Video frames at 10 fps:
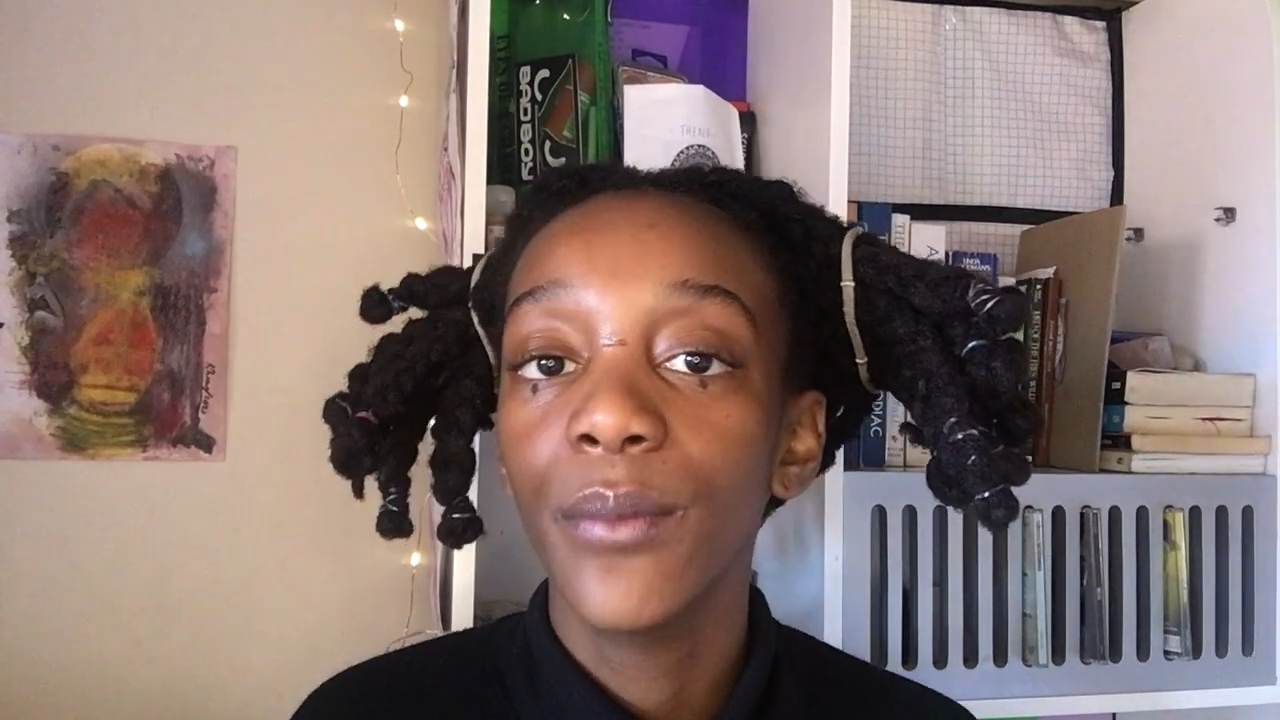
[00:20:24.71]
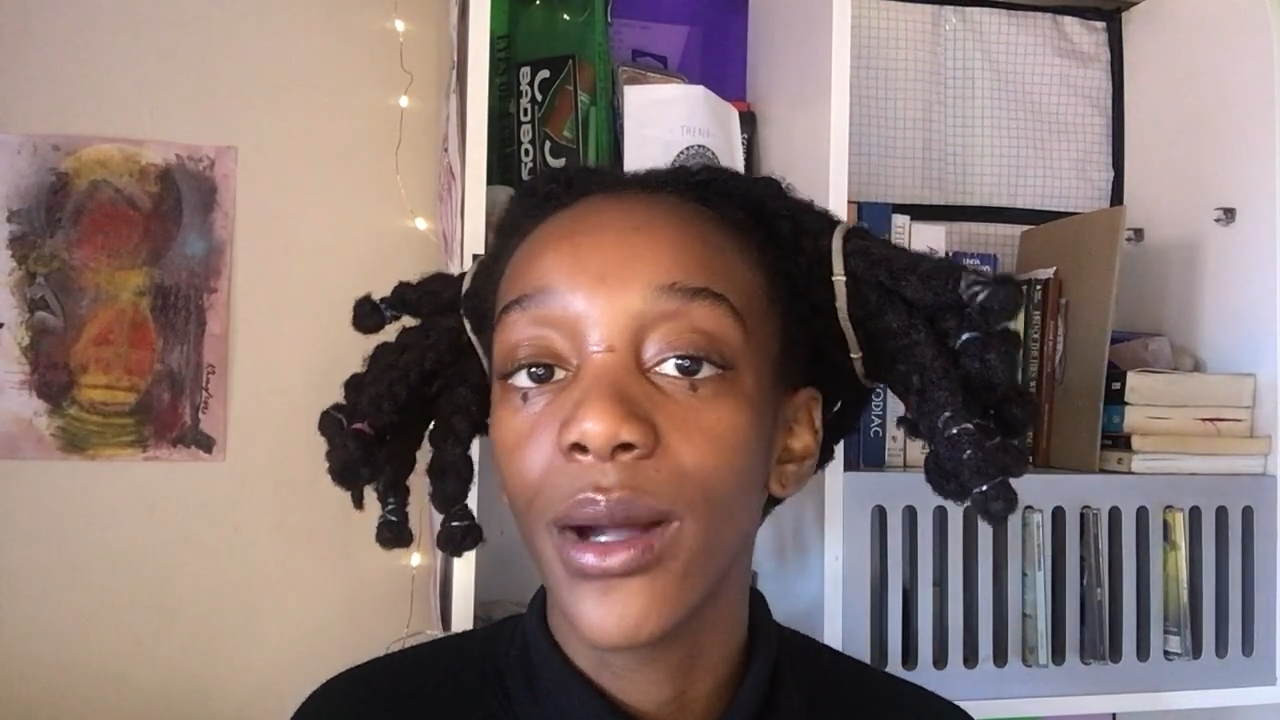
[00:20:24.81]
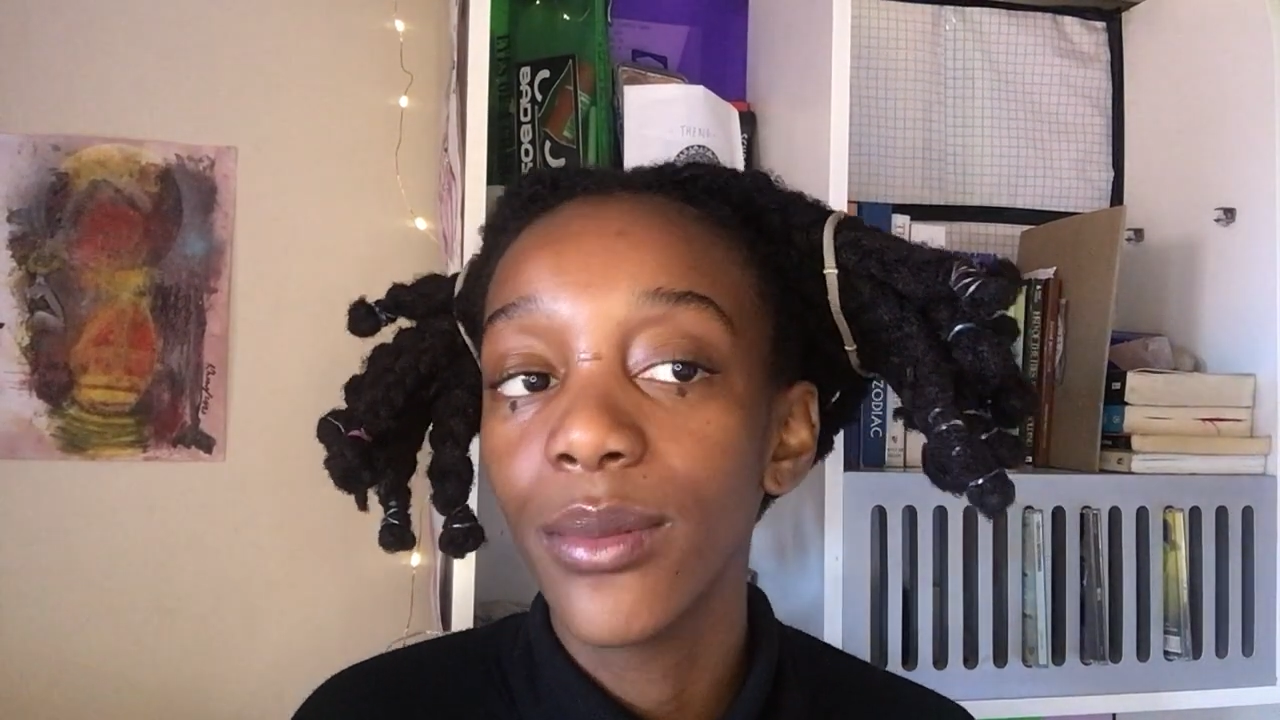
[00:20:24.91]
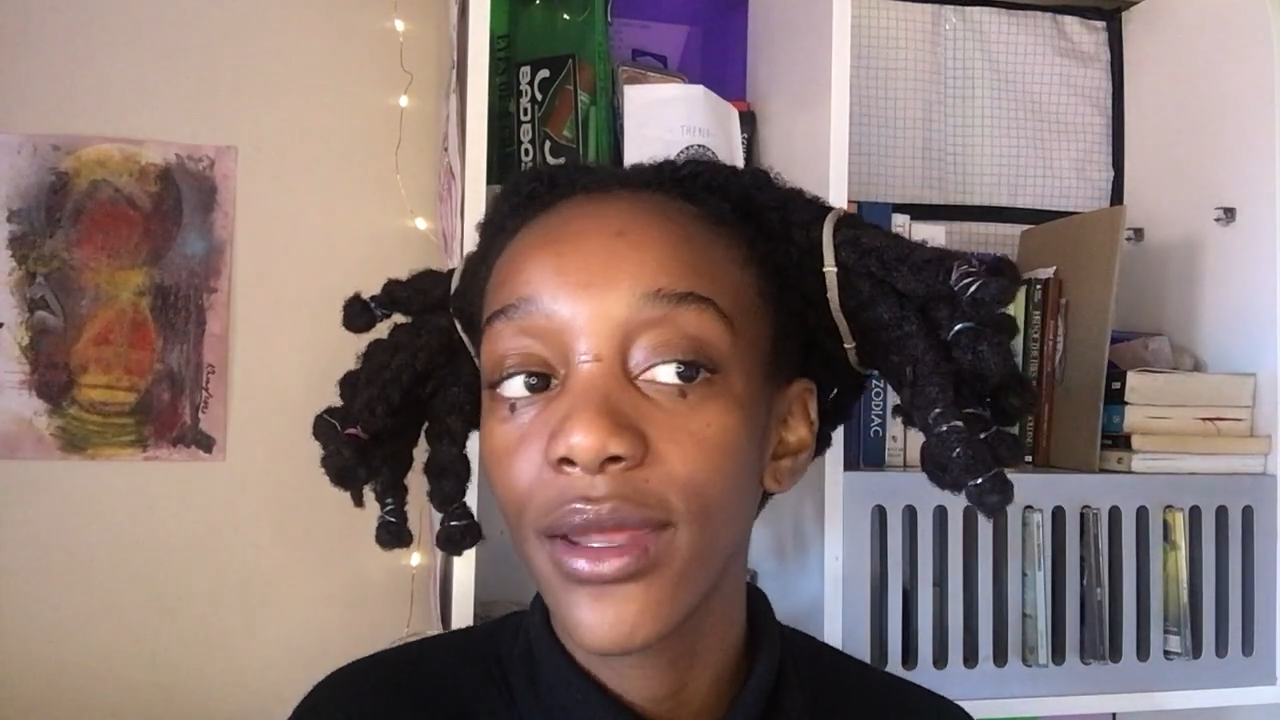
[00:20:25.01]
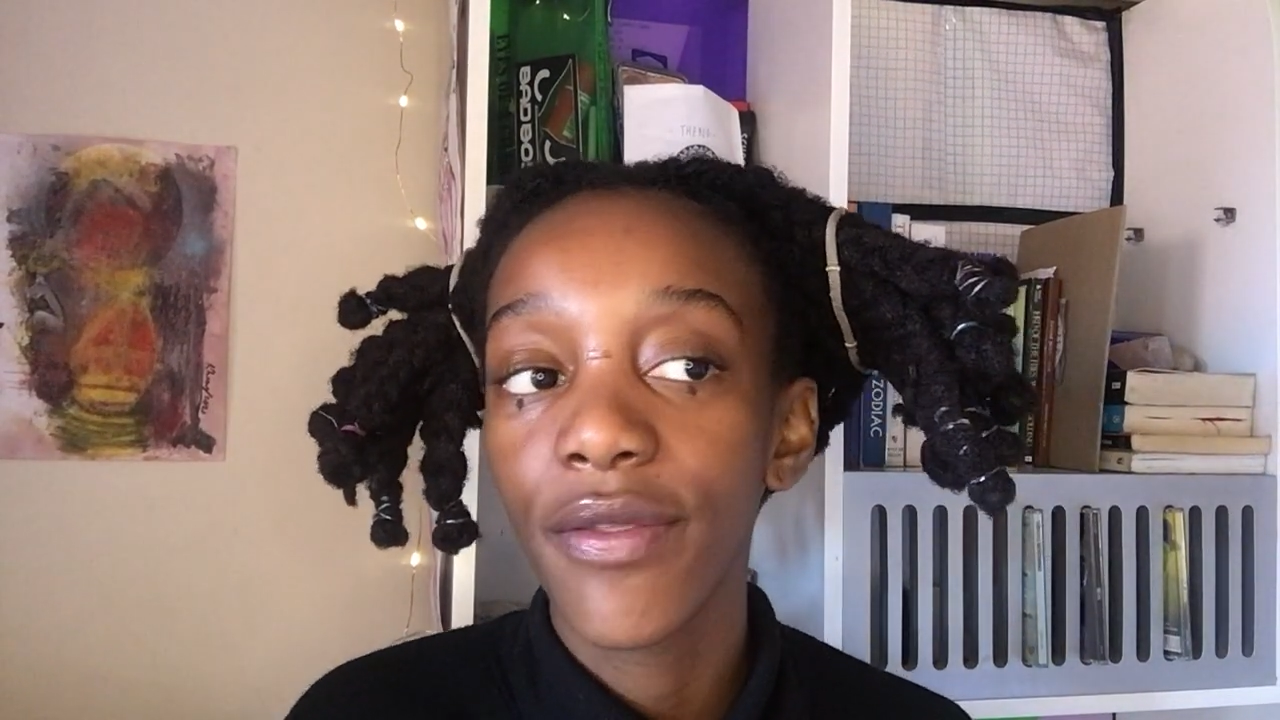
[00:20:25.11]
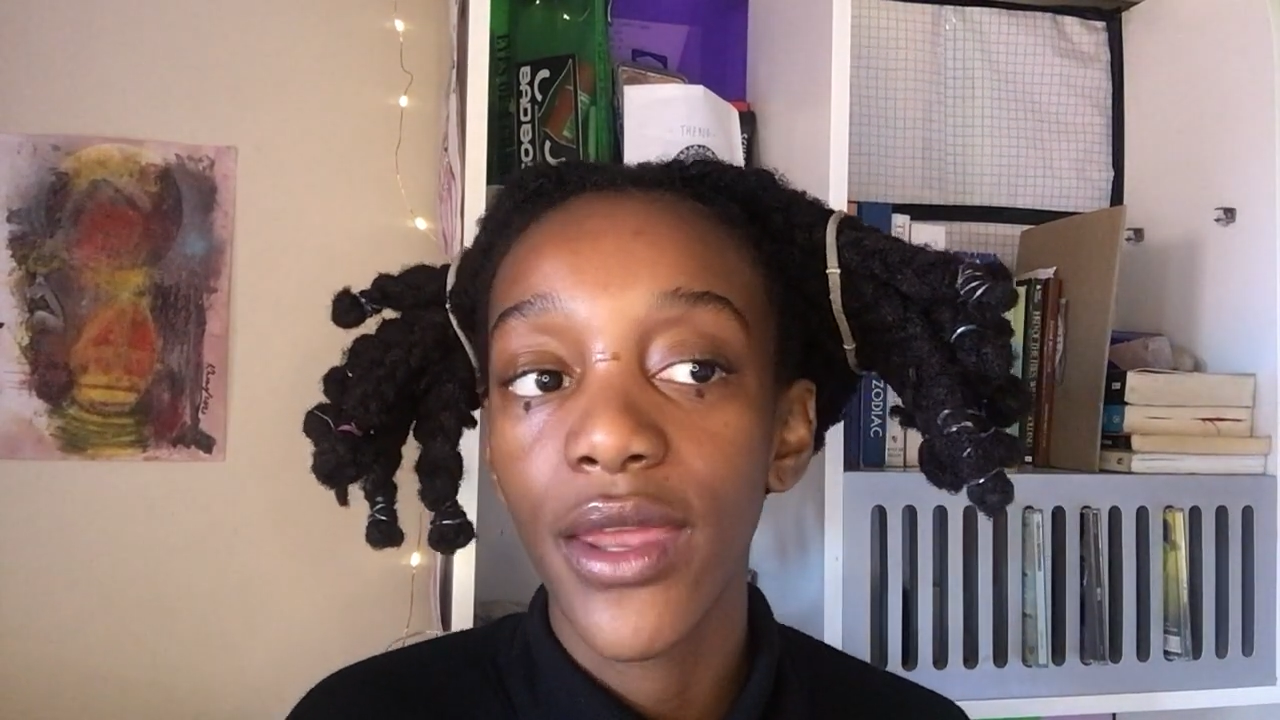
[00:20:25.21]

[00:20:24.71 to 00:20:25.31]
in public